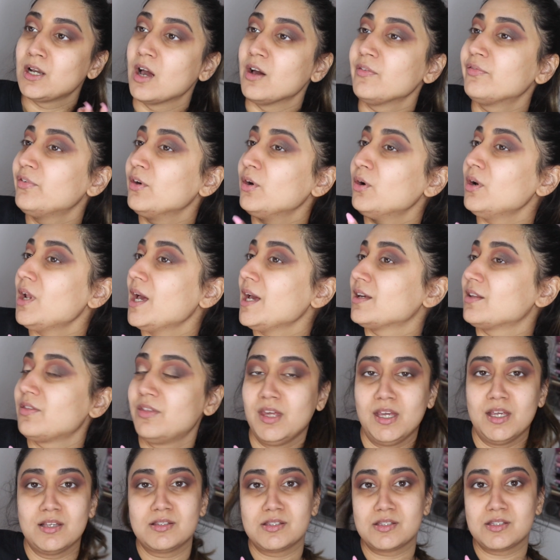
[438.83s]
I feel like
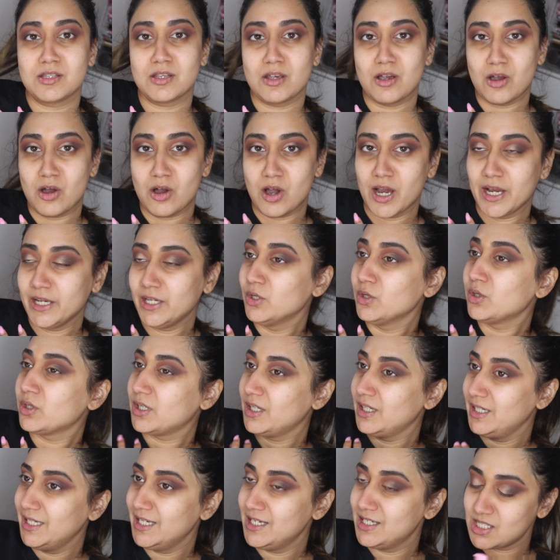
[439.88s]
this eye look
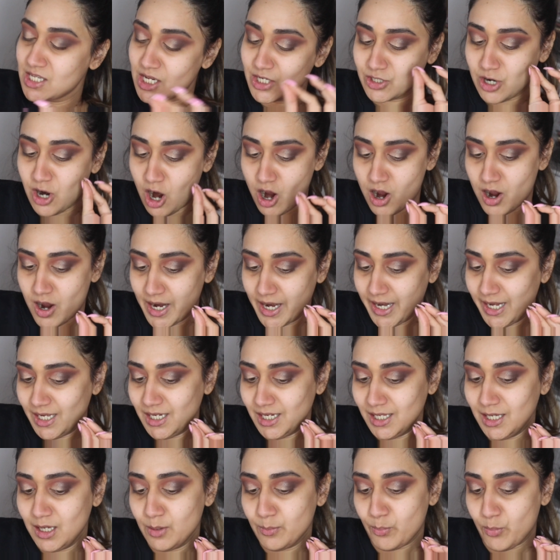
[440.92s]
needs a
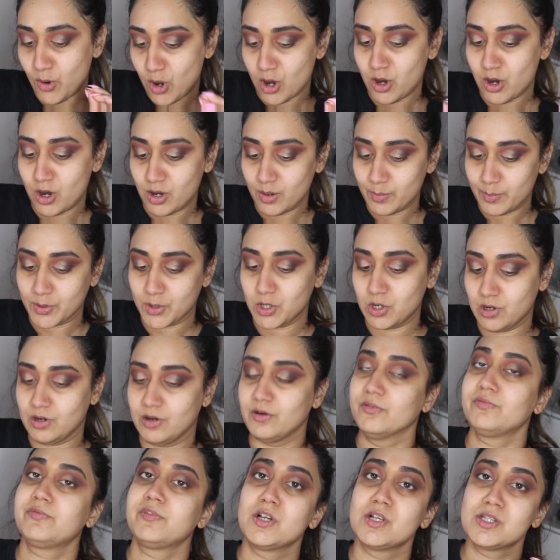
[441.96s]
tiny pop
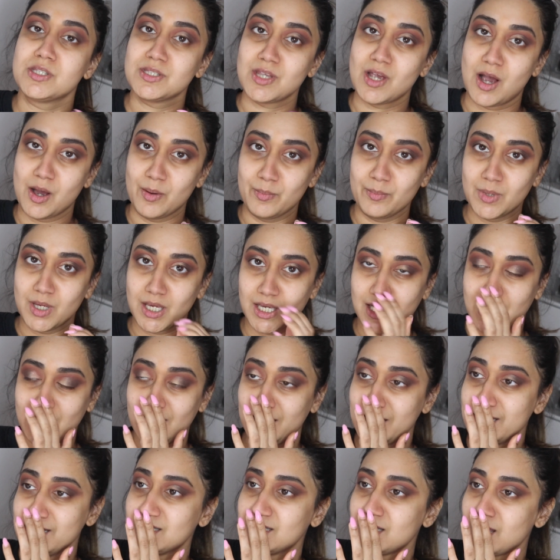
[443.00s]
of some
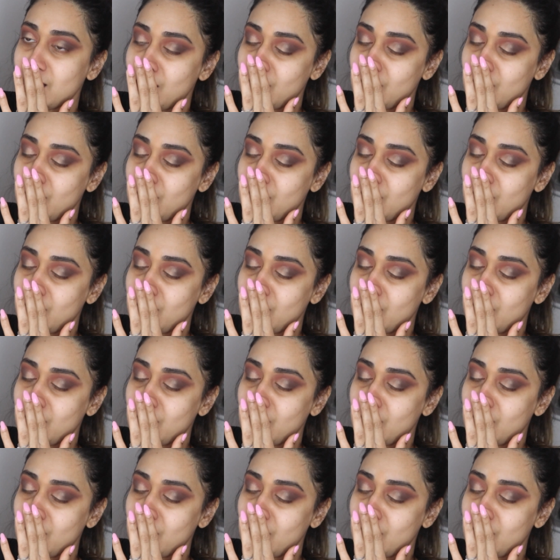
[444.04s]
glitter.